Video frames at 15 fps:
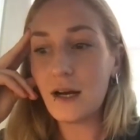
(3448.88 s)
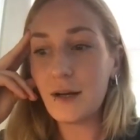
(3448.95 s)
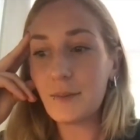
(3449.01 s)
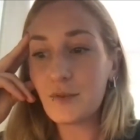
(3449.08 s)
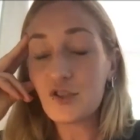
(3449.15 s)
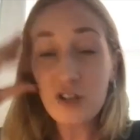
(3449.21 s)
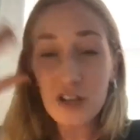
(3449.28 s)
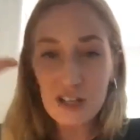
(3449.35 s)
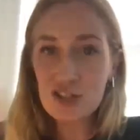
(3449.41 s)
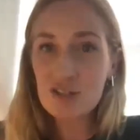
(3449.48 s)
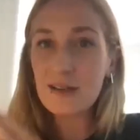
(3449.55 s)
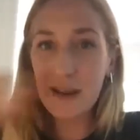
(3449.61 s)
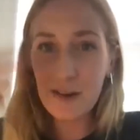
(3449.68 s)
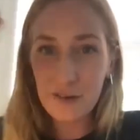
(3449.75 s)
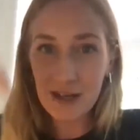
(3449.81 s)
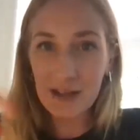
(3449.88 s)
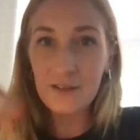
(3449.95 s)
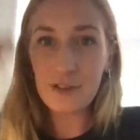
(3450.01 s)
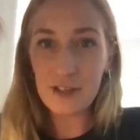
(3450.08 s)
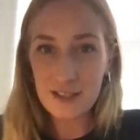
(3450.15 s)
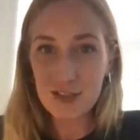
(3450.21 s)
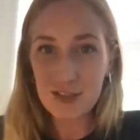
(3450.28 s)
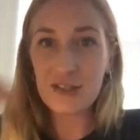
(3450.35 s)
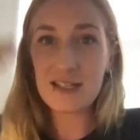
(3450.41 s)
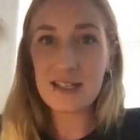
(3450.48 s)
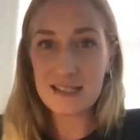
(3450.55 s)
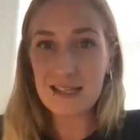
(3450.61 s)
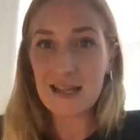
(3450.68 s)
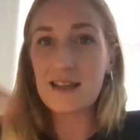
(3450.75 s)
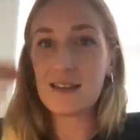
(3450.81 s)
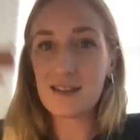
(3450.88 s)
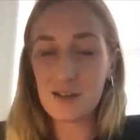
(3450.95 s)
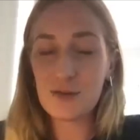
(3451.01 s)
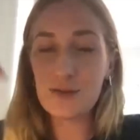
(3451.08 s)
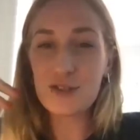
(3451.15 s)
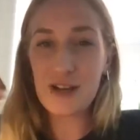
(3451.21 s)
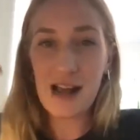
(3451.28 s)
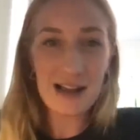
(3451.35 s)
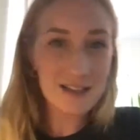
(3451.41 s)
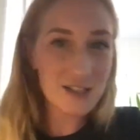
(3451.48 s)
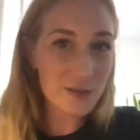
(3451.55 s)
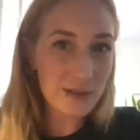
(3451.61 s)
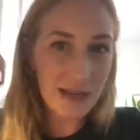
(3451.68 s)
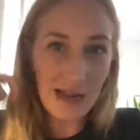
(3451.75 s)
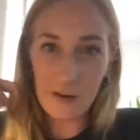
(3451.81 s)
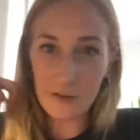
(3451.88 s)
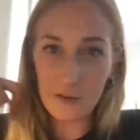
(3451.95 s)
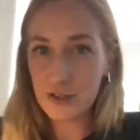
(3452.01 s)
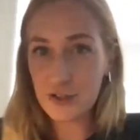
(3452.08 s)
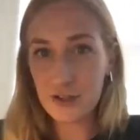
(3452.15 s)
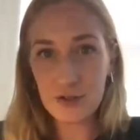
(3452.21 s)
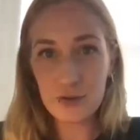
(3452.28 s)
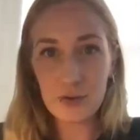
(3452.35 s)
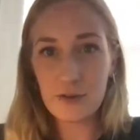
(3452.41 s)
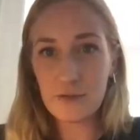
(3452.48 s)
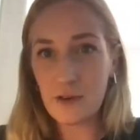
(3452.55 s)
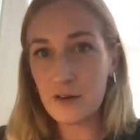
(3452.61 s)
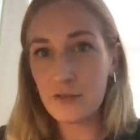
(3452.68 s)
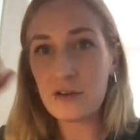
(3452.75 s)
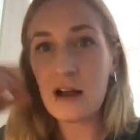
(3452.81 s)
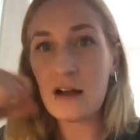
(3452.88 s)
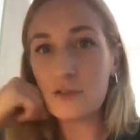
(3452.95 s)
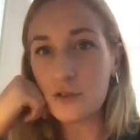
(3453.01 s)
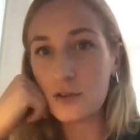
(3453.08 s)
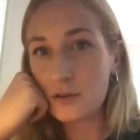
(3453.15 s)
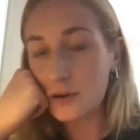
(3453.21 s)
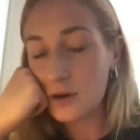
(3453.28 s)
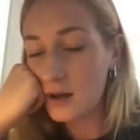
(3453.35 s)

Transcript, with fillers: strange layering of histories that the user has to encounter and sort of unravel.